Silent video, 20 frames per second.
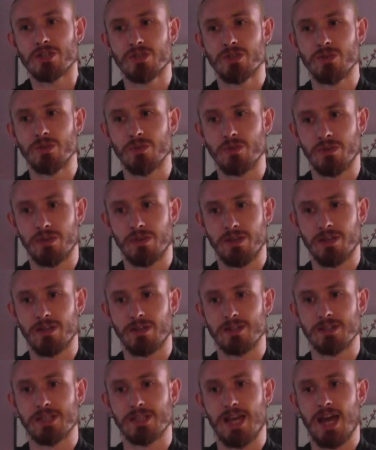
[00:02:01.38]
to
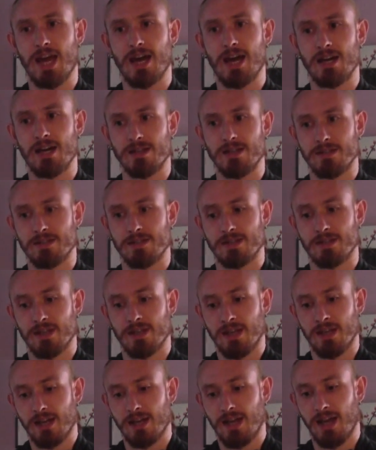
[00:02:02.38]
things as
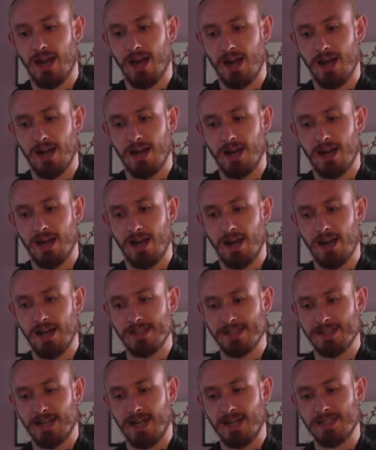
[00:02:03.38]
an